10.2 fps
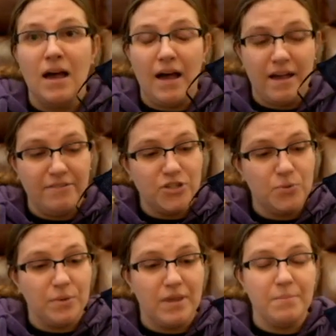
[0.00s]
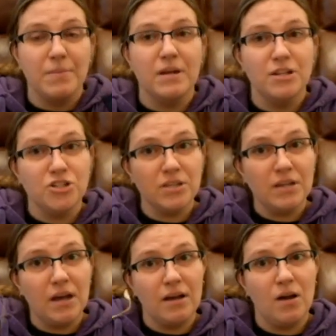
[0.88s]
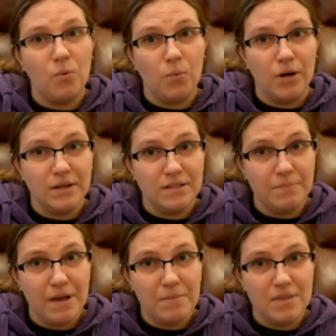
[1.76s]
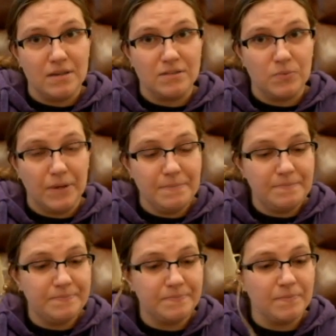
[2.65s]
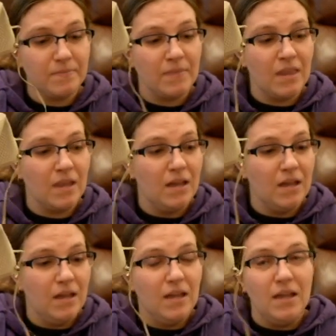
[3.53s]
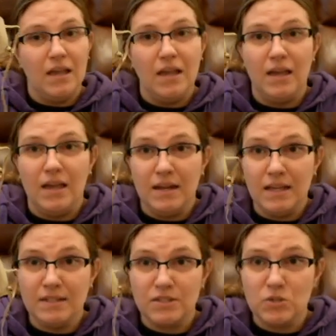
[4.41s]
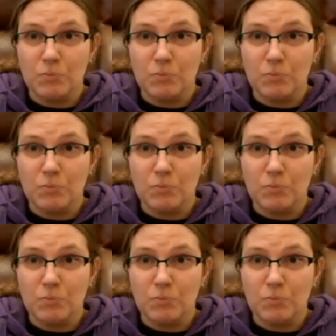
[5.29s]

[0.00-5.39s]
I have two of them. Initially, I got work to buy me this one, and it's the